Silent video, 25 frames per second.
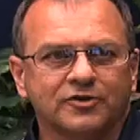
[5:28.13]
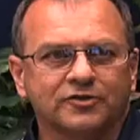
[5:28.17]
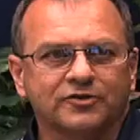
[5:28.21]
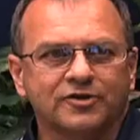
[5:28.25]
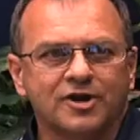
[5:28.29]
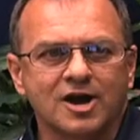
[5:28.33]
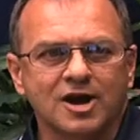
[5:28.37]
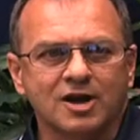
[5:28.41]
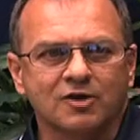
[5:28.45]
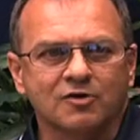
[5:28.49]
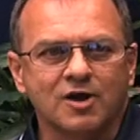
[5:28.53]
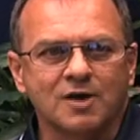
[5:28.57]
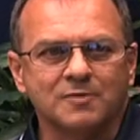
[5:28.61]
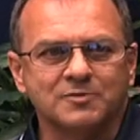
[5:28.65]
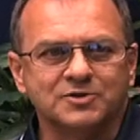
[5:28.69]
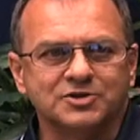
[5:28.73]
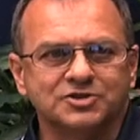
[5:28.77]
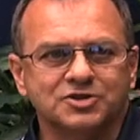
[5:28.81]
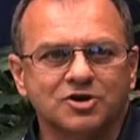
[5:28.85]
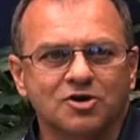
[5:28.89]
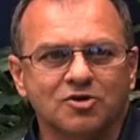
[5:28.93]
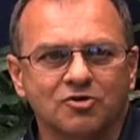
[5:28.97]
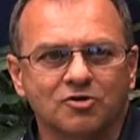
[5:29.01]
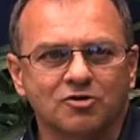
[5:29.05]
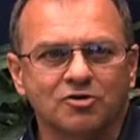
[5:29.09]
the diagram we
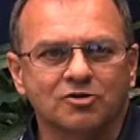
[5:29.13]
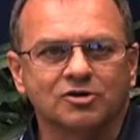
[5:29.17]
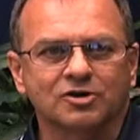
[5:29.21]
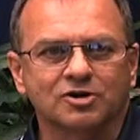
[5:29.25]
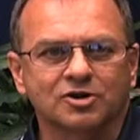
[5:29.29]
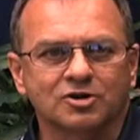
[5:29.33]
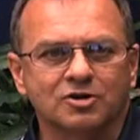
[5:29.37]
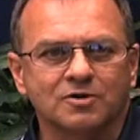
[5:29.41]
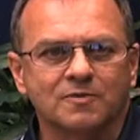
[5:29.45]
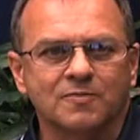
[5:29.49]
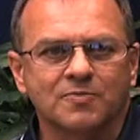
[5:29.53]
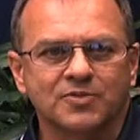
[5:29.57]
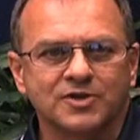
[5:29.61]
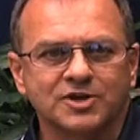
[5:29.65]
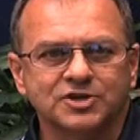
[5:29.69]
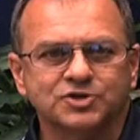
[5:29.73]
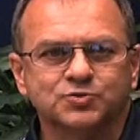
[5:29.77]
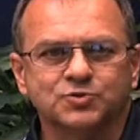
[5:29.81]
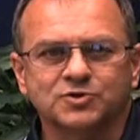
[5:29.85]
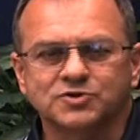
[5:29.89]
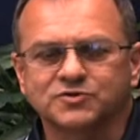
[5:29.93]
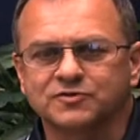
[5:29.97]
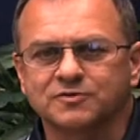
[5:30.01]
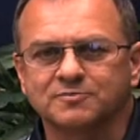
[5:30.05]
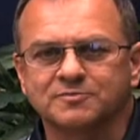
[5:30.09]
saw earlier.
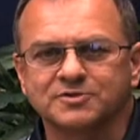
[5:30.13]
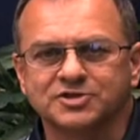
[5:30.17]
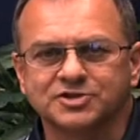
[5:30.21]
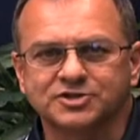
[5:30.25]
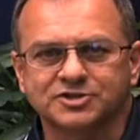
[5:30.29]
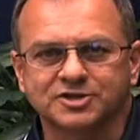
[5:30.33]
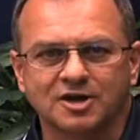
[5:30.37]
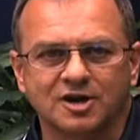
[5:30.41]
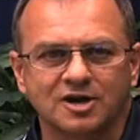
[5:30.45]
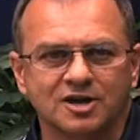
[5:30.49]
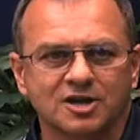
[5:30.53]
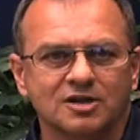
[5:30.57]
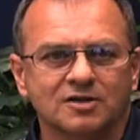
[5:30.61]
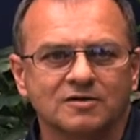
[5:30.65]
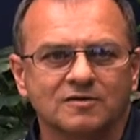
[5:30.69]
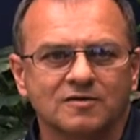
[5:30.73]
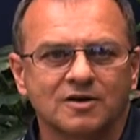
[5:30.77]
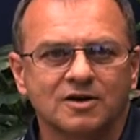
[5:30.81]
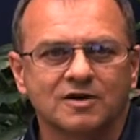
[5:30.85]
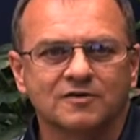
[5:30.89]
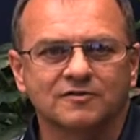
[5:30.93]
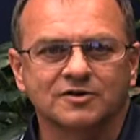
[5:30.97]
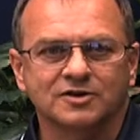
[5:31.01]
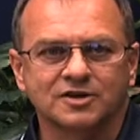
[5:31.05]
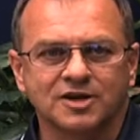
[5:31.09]
This was from the study
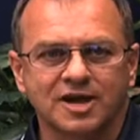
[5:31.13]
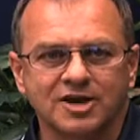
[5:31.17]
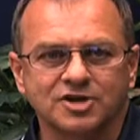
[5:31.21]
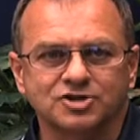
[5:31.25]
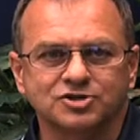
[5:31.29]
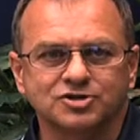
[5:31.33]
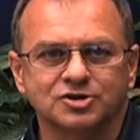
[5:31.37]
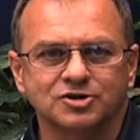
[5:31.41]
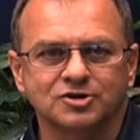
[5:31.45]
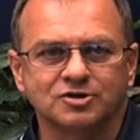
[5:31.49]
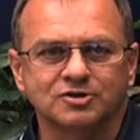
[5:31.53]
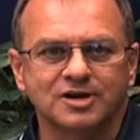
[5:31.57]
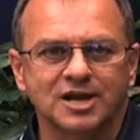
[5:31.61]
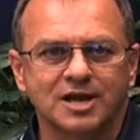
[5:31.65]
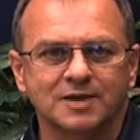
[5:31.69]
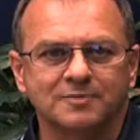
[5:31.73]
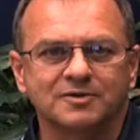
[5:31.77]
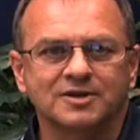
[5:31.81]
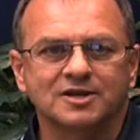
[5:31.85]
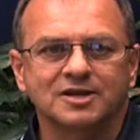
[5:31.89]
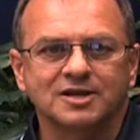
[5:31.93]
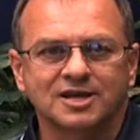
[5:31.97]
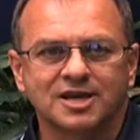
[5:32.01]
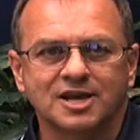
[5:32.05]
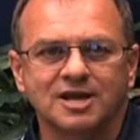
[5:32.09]
of an engineer
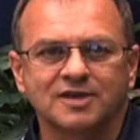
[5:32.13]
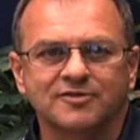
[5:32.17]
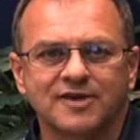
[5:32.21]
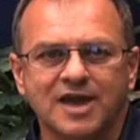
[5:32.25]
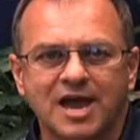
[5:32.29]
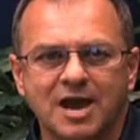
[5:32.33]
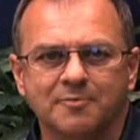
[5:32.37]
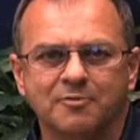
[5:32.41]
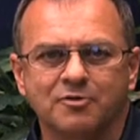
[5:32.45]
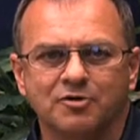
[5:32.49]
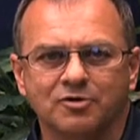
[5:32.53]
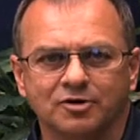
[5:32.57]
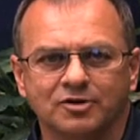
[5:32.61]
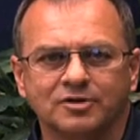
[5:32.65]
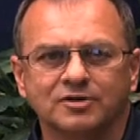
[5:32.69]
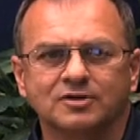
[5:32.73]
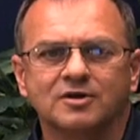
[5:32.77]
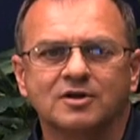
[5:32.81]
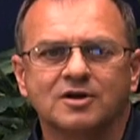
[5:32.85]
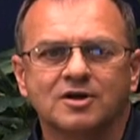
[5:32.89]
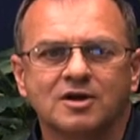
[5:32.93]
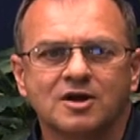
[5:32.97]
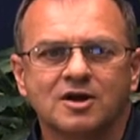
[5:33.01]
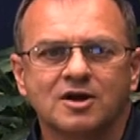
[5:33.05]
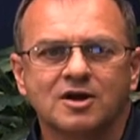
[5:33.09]
named Keith Haberman
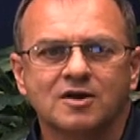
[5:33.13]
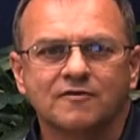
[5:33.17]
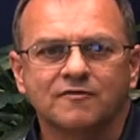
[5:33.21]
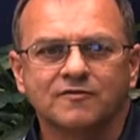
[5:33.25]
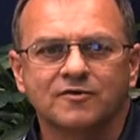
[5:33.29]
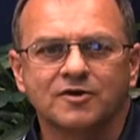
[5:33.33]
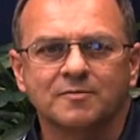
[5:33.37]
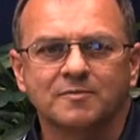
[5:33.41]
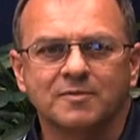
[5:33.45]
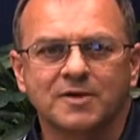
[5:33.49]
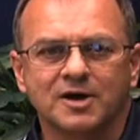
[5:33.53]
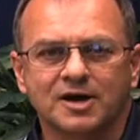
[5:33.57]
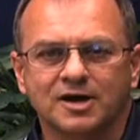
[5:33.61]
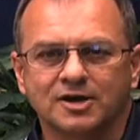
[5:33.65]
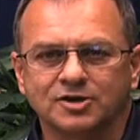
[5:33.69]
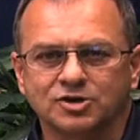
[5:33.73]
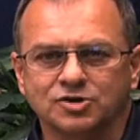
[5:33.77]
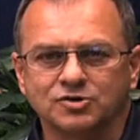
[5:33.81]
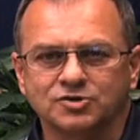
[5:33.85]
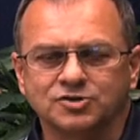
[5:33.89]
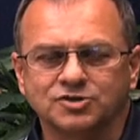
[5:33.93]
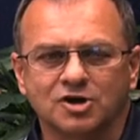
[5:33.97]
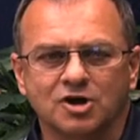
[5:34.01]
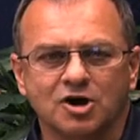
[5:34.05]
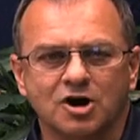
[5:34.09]
from
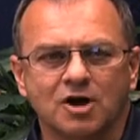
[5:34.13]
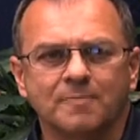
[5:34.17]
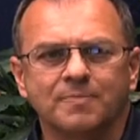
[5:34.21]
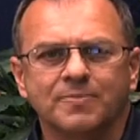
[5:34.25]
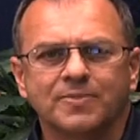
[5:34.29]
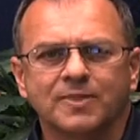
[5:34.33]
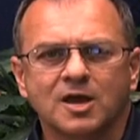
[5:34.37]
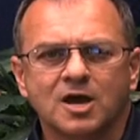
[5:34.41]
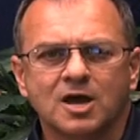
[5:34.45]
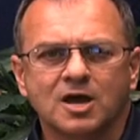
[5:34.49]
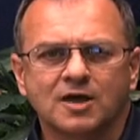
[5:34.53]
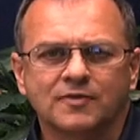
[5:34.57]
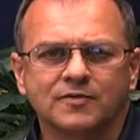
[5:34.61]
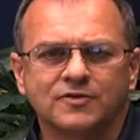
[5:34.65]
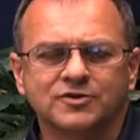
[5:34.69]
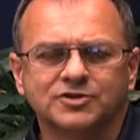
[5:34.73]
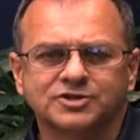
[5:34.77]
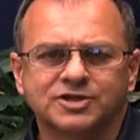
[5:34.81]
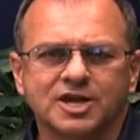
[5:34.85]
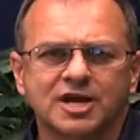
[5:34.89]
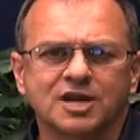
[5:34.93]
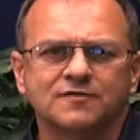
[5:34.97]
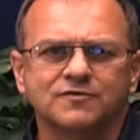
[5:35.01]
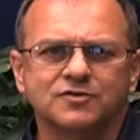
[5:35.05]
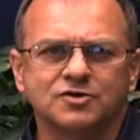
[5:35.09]
Utah. The
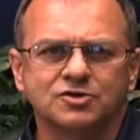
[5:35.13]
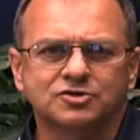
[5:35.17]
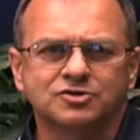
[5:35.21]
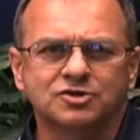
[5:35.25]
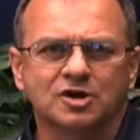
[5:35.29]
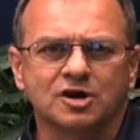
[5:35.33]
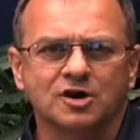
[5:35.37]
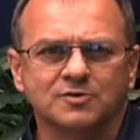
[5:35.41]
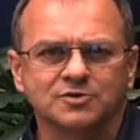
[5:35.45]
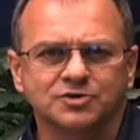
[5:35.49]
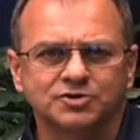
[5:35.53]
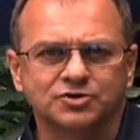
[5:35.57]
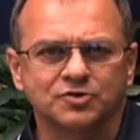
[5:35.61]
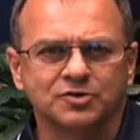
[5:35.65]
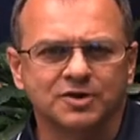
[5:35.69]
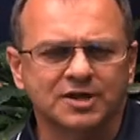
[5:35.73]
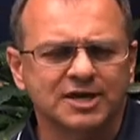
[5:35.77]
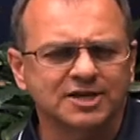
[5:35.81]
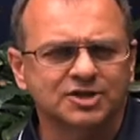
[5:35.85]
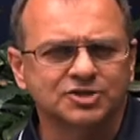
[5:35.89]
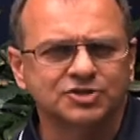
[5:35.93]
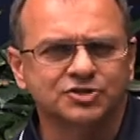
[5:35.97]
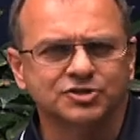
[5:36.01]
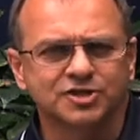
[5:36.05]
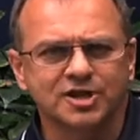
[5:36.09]
state of Utah was doing
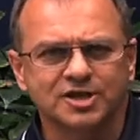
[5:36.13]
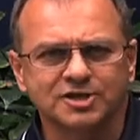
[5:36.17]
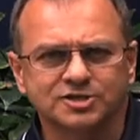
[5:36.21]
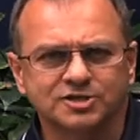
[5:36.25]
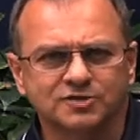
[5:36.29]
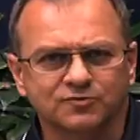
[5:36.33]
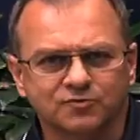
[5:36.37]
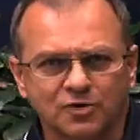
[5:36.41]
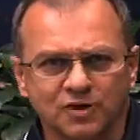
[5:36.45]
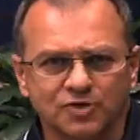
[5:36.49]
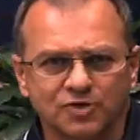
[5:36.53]
extensive